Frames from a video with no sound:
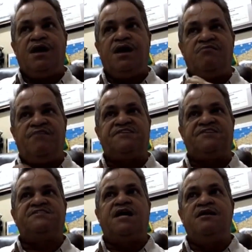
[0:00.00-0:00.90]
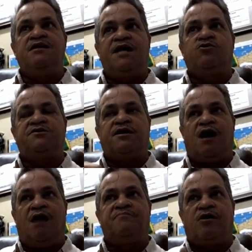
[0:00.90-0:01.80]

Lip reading: Investors are not going to come to a